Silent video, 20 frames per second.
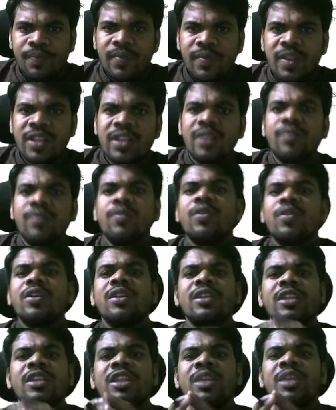C4 and
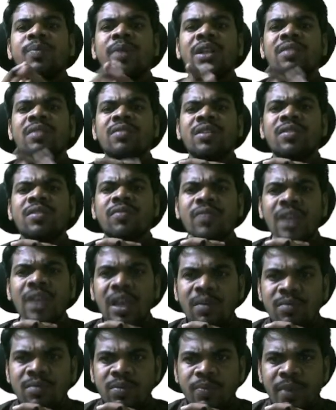C3 pathways of
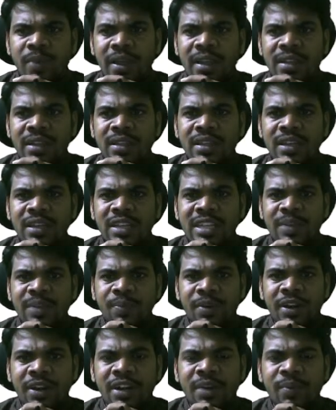CAM plants are
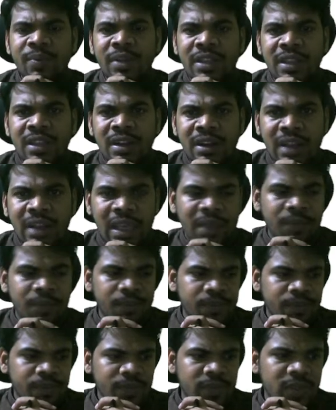separated by the
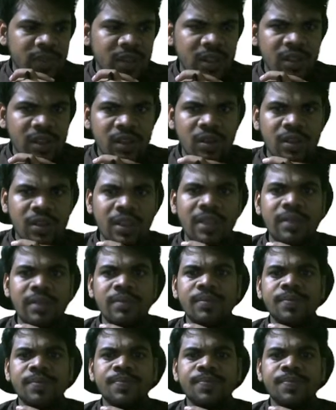time. Okay.